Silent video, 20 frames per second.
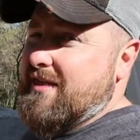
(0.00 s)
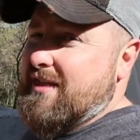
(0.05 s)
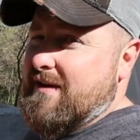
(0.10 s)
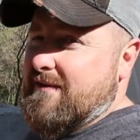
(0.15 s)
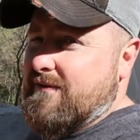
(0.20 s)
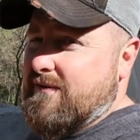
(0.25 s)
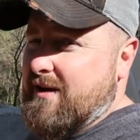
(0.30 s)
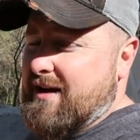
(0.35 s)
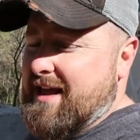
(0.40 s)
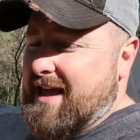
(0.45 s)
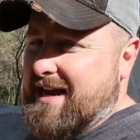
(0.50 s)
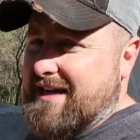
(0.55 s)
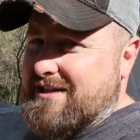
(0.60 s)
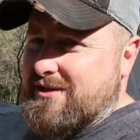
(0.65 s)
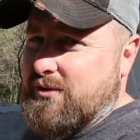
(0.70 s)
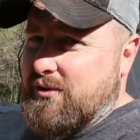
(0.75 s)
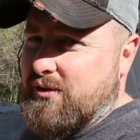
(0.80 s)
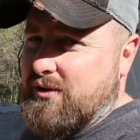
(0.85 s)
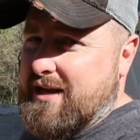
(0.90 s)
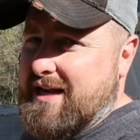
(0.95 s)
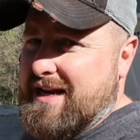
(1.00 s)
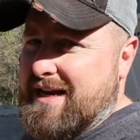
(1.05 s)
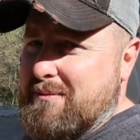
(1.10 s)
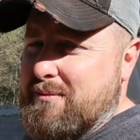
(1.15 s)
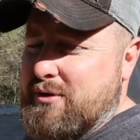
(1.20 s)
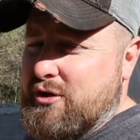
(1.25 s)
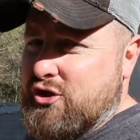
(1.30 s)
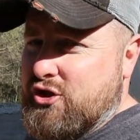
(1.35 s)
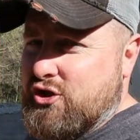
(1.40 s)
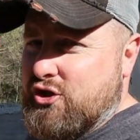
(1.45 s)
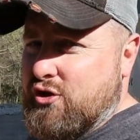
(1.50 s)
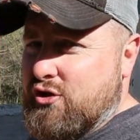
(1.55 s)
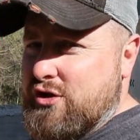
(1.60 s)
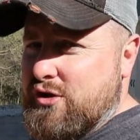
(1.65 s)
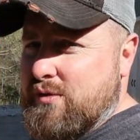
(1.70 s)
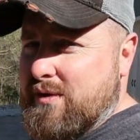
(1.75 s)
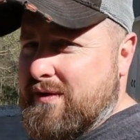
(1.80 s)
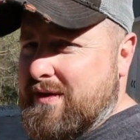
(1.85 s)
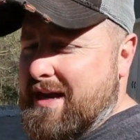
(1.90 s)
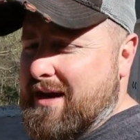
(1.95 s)
out of that front axle, and I'm going to show
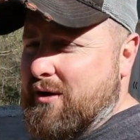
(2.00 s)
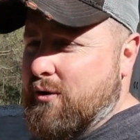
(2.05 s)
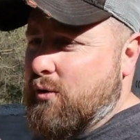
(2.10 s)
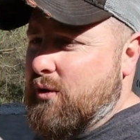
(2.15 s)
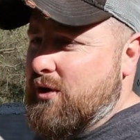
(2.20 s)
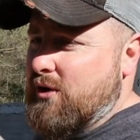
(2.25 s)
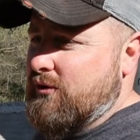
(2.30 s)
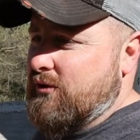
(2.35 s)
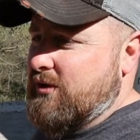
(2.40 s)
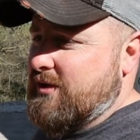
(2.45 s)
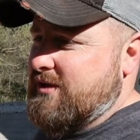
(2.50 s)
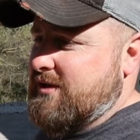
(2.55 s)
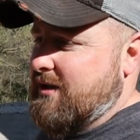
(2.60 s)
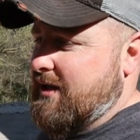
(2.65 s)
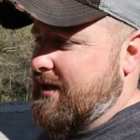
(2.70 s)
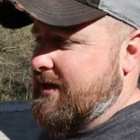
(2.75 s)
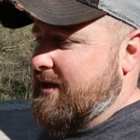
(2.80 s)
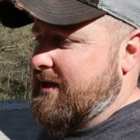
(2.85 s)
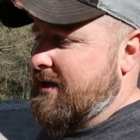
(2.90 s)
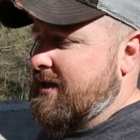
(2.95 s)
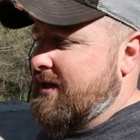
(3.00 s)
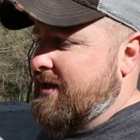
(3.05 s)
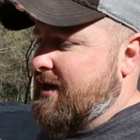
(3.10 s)
you what that oil looks like.